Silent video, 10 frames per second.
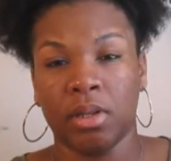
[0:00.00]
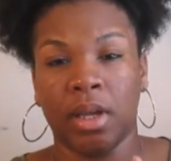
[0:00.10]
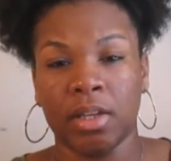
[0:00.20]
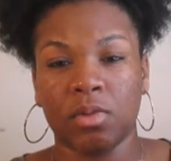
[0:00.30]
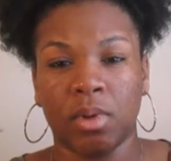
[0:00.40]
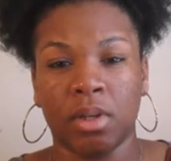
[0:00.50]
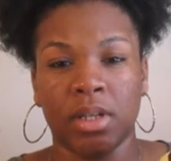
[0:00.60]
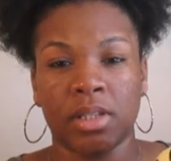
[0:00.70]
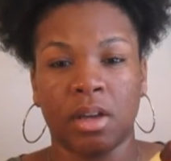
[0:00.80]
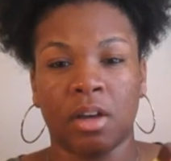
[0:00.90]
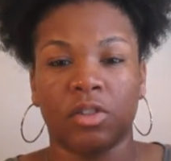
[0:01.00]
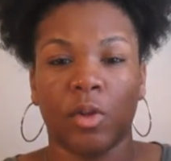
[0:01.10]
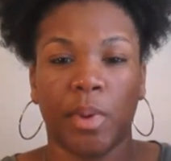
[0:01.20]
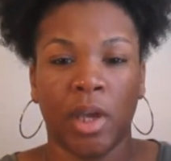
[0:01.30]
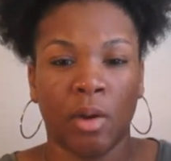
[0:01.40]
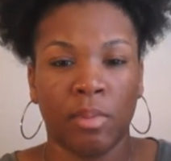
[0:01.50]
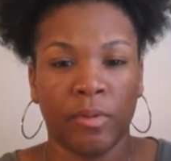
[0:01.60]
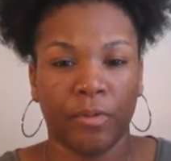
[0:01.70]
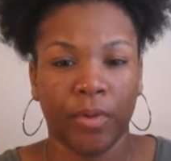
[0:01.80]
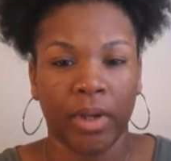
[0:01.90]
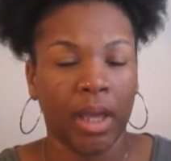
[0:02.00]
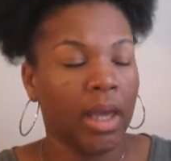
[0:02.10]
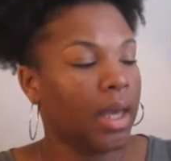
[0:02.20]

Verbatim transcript: as well is also paraben free